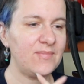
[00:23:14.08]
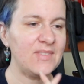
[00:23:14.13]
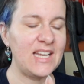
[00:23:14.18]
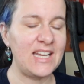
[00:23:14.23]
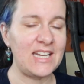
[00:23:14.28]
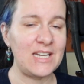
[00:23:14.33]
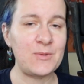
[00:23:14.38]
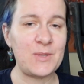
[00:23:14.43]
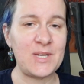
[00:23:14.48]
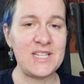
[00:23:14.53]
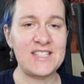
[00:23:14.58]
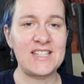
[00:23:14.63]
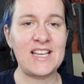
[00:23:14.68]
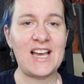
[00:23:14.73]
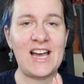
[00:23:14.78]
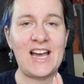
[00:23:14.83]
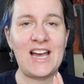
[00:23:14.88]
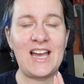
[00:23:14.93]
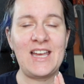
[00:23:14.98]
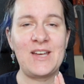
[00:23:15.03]
Anyways,
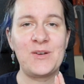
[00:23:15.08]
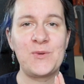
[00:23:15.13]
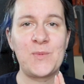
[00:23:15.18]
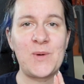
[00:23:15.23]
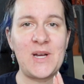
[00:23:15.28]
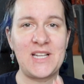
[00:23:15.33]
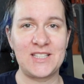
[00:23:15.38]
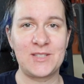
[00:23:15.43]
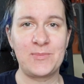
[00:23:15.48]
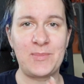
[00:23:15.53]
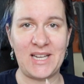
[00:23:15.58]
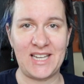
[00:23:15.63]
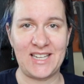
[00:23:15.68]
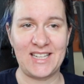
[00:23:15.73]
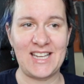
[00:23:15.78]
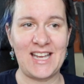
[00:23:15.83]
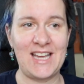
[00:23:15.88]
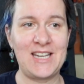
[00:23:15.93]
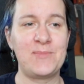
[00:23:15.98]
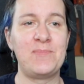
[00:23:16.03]
I went
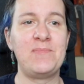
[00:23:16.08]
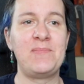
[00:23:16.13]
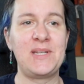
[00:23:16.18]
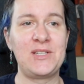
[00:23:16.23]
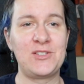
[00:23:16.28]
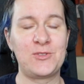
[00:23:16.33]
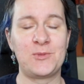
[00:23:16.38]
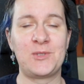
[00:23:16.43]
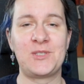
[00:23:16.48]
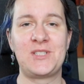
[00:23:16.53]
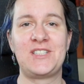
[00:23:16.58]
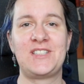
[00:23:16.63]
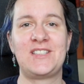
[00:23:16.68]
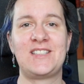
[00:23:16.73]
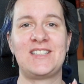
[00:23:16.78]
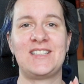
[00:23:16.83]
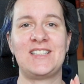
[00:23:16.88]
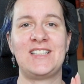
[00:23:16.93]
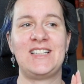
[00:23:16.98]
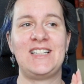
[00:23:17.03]
back and binge
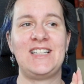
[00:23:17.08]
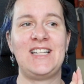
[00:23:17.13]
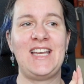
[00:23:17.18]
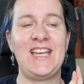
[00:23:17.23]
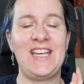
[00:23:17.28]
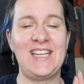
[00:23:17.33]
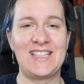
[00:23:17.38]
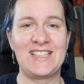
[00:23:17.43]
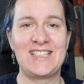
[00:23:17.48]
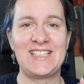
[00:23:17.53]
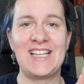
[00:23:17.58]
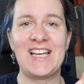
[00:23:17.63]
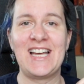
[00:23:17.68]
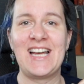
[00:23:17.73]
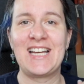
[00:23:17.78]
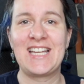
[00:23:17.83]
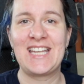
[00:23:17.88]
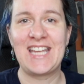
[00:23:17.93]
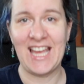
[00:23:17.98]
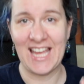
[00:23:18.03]
watched it
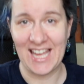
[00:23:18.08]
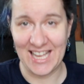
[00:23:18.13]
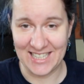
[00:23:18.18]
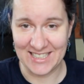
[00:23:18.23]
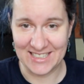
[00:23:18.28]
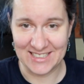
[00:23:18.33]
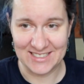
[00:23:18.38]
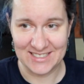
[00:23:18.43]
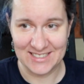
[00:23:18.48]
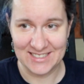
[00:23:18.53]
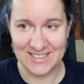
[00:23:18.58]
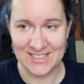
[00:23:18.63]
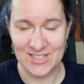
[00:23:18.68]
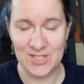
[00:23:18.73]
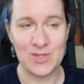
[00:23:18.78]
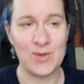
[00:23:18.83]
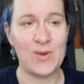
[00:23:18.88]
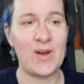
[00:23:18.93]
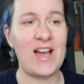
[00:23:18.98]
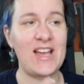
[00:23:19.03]
again,
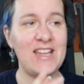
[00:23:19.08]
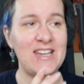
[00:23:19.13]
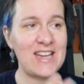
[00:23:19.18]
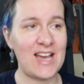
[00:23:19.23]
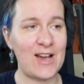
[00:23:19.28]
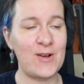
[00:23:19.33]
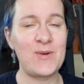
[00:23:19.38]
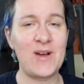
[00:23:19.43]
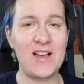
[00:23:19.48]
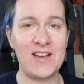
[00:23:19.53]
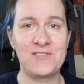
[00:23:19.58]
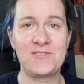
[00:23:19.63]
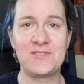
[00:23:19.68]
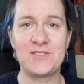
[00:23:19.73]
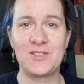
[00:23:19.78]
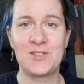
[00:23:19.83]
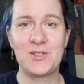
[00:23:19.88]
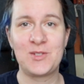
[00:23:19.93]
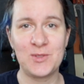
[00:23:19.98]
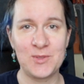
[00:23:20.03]
so I now have
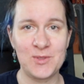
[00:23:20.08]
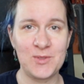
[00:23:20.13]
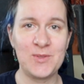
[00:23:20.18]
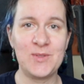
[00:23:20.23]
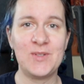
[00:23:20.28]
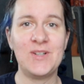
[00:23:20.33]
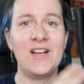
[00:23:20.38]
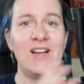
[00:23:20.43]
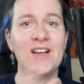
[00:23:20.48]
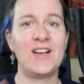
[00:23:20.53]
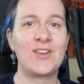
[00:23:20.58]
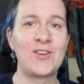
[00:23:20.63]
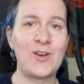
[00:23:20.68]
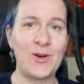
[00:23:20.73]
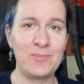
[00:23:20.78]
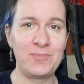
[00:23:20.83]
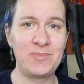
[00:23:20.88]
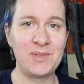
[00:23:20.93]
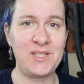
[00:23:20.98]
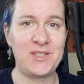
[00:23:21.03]
2
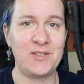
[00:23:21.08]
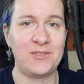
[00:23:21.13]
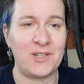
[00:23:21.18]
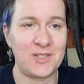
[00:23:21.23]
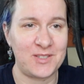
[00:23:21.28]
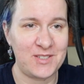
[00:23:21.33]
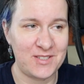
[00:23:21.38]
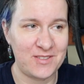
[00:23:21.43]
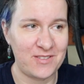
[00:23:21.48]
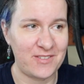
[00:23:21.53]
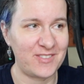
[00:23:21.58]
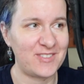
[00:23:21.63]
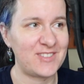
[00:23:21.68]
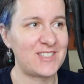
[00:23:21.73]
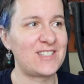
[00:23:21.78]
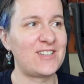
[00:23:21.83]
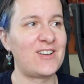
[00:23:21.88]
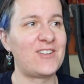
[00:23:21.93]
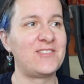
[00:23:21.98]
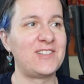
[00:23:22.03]
complete watch
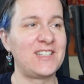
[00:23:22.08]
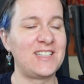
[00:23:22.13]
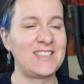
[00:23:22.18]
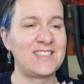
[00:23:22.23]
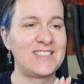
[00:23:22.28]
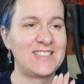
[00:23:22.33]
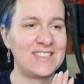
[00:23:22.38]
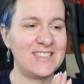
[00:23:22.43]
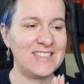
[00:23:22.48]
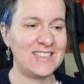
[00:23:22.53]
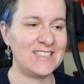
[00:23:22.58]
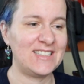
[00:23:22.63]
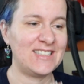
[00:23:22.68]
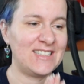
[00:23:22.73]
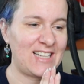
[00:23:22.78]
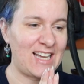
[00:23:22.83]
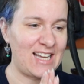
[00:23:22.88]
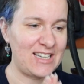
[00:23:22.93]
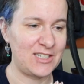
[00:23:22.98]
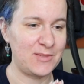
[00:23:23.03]
throughs of it
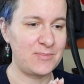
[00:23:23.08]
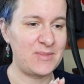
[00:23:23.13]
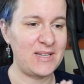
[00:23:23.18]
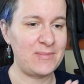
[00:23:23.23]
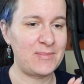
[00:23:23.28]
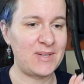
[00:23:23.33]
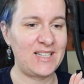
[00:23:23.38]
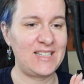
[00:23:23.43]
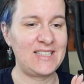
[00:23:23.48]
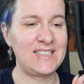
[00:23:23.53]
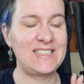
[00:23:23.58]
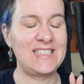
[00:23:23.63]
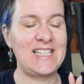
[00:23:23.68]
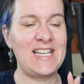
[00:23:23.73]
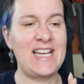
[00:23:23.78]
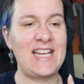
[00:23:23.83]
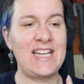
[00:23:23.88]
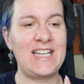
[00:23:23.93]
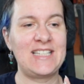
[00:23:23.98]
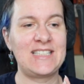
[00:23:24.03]
under my belt.
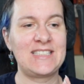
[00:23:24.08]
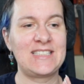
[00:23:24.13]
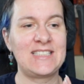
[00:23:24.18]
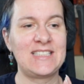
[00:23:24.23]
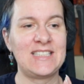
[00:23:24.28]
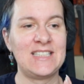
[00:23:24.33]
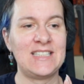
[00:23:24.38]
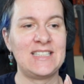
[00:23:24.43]
And